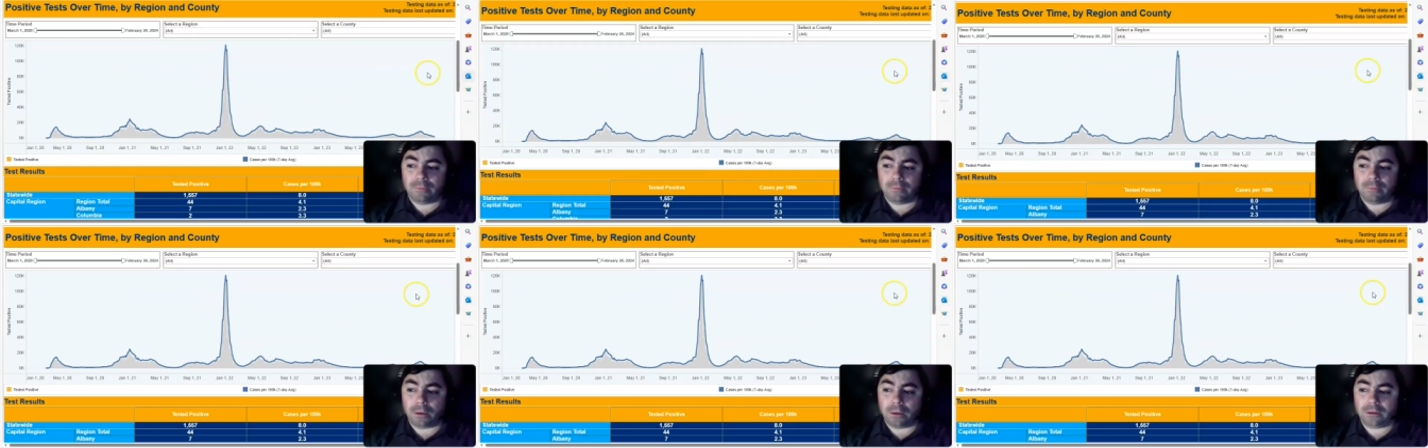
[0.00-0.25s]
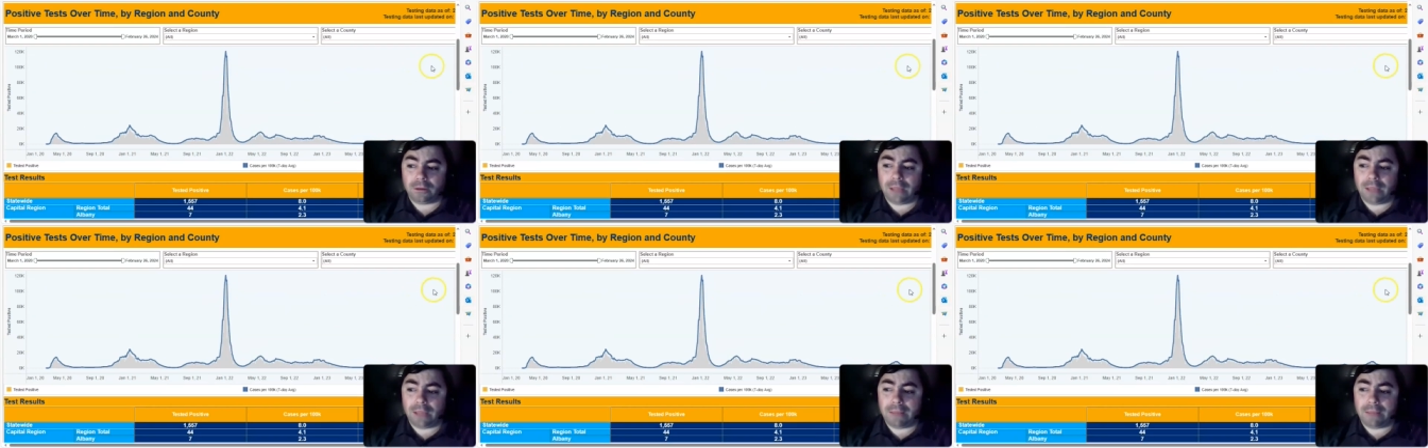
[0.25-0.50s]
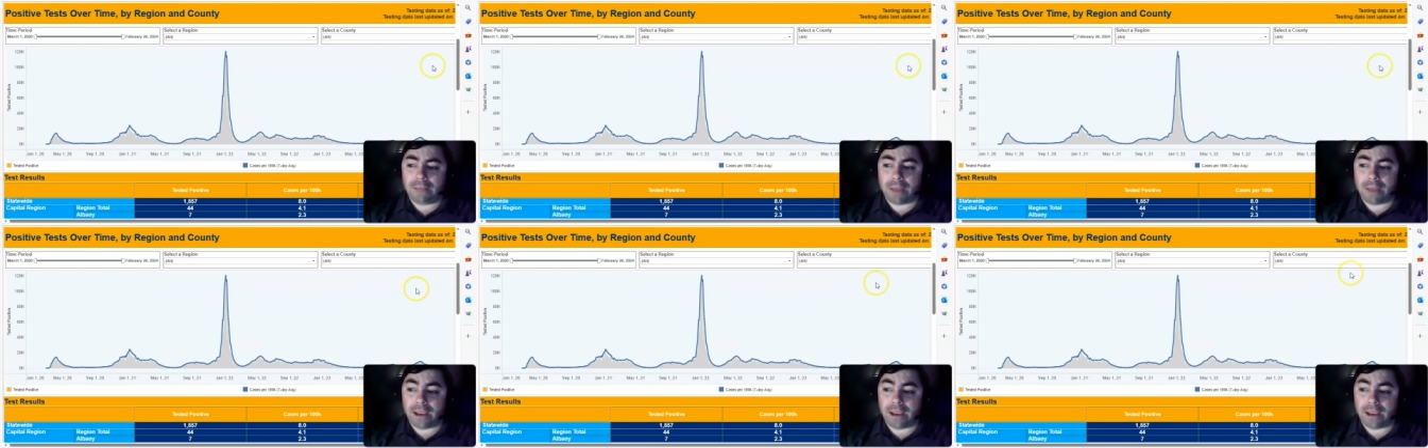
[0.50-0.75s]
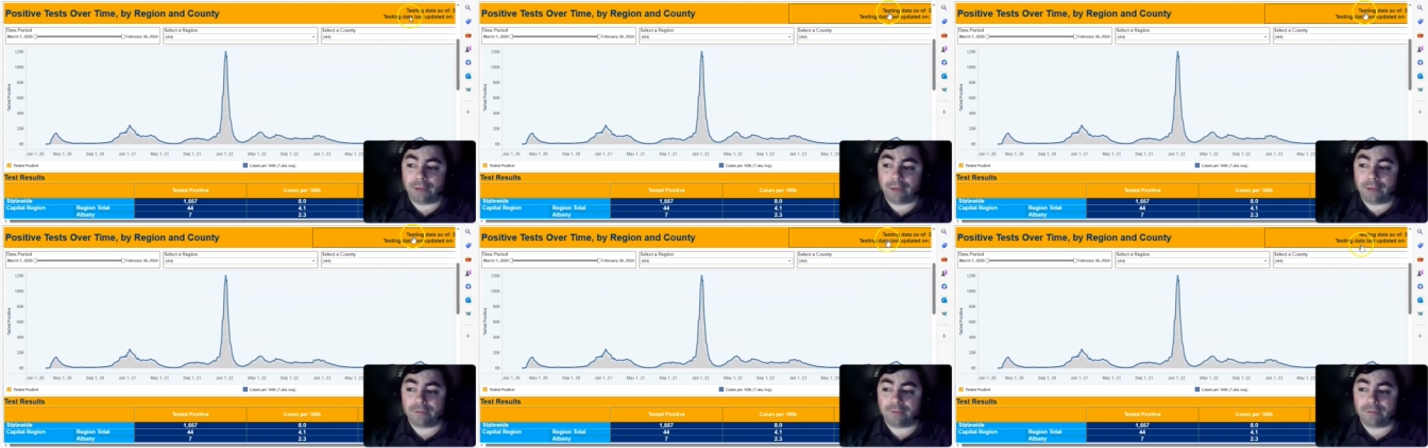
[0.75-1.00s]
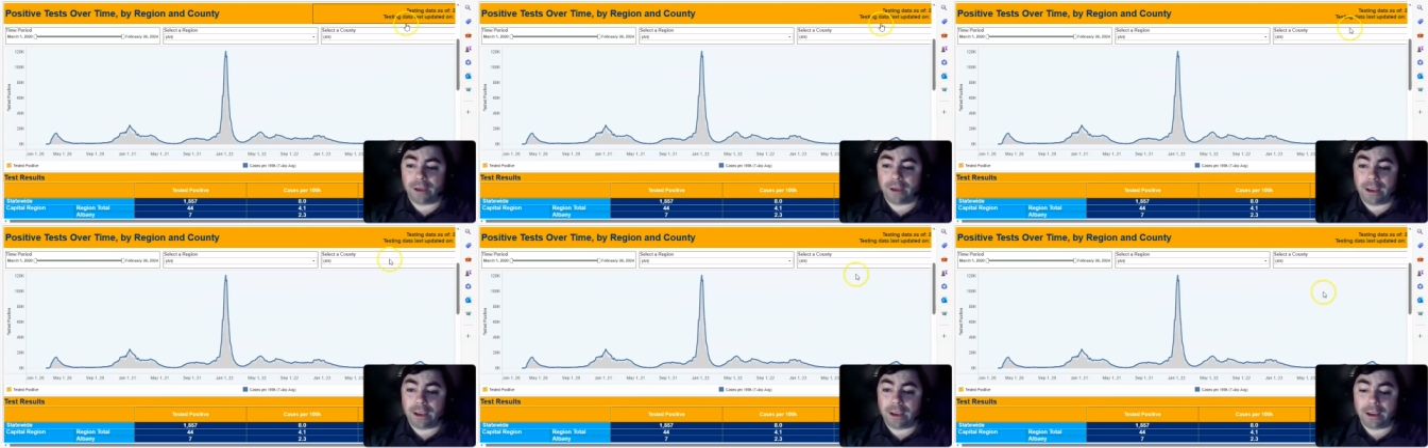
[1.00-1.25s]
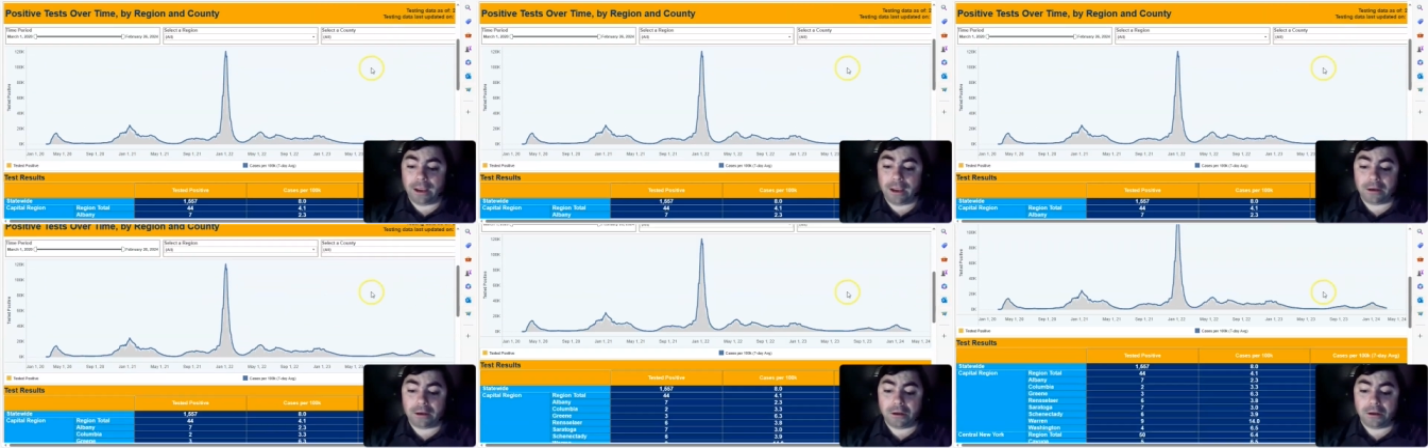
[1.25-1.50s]
but they may have.
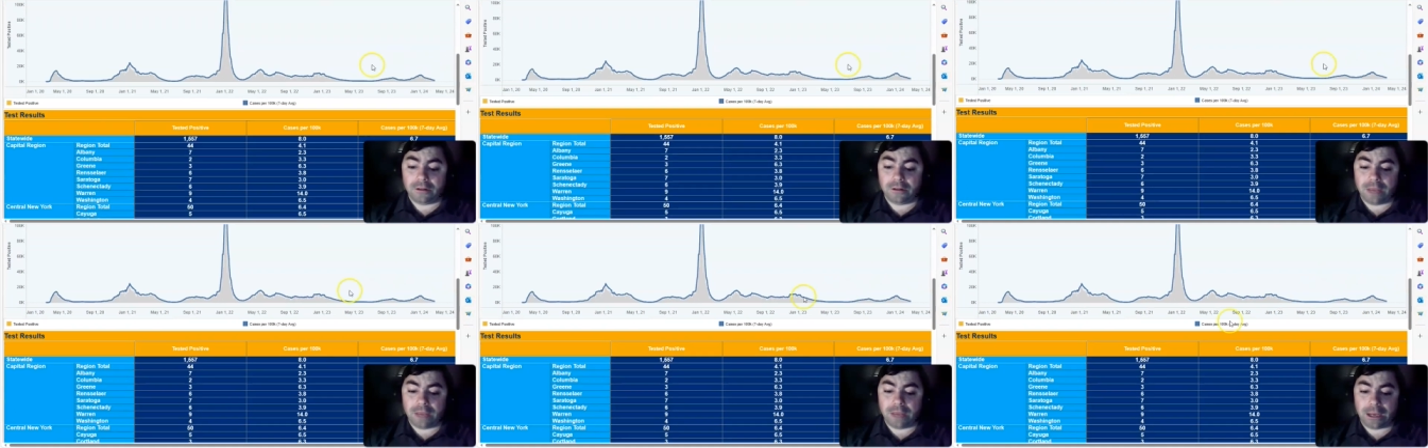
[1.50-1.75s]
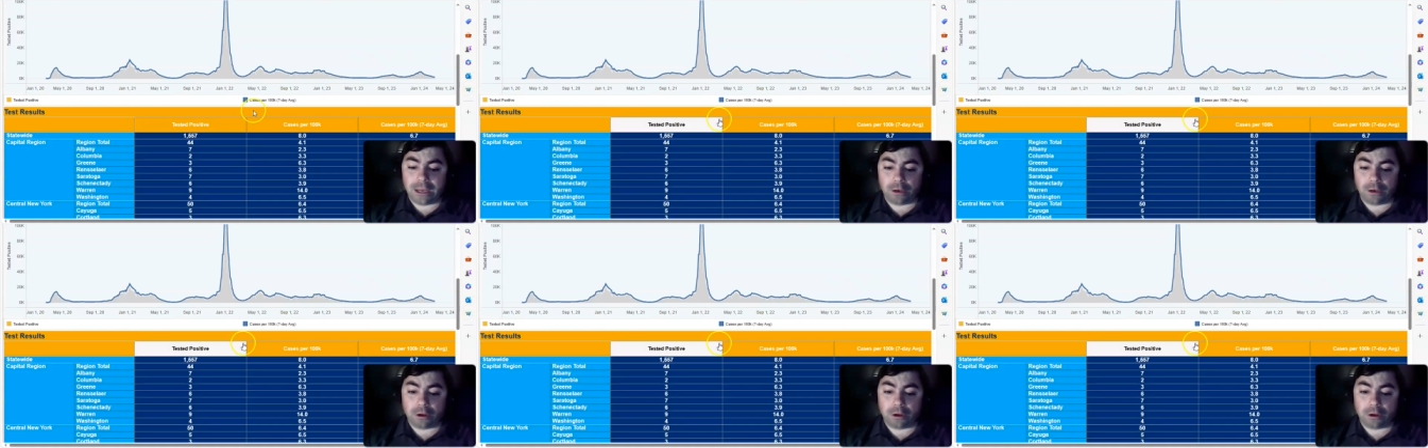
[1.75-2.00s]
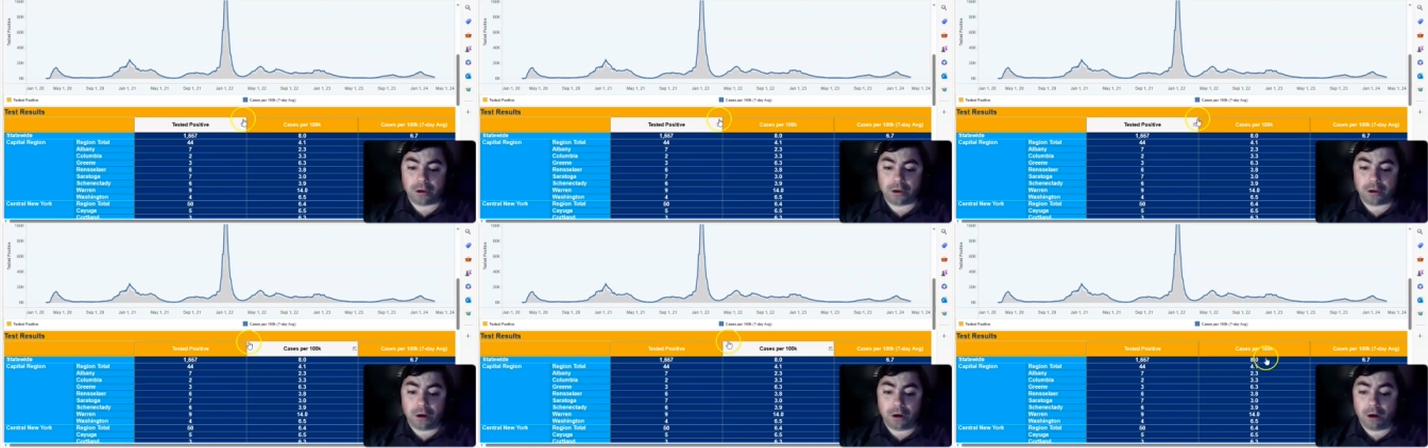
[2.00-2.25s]
And taking a look here,